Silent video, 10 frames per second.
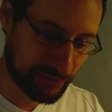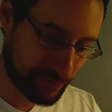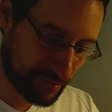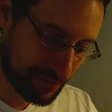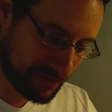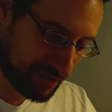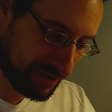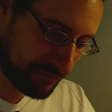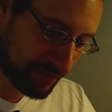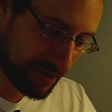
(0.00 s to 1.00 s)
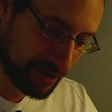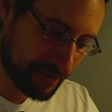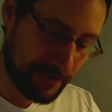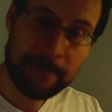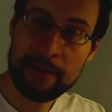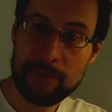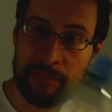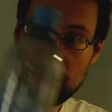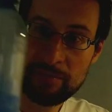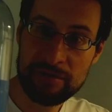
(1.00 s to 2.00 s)
but anyway,
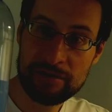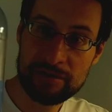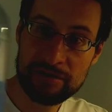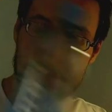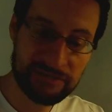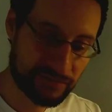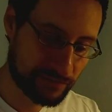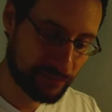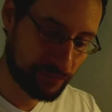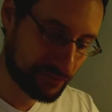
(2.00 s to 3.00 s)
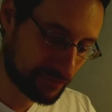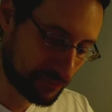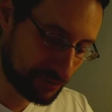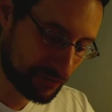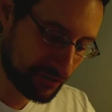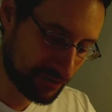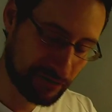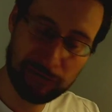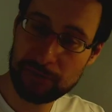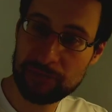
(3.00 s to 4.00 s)
maybe in the first world here,
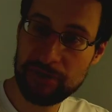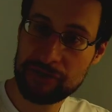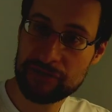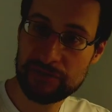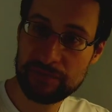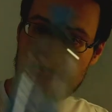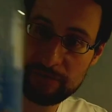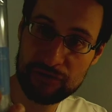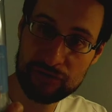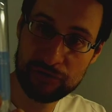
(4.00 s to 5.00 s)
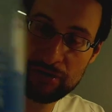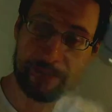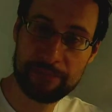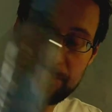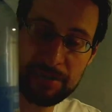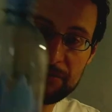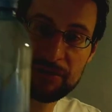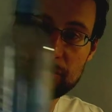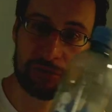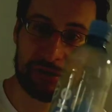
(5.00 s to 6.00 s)
developed nations, maybe we should. By the way,
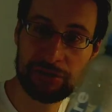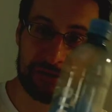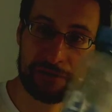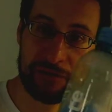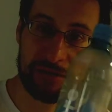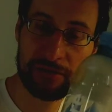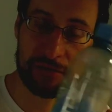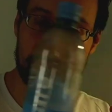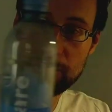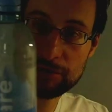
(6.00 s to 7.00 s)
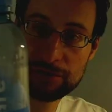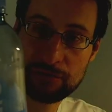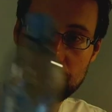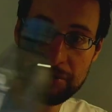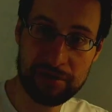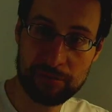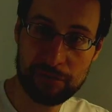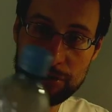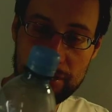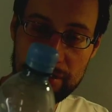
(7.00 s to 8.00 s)
totally not a fan of bottled water in
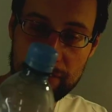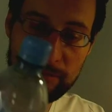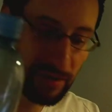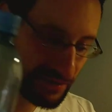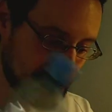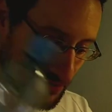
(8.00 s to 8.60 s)
Berlin. I never buy this. I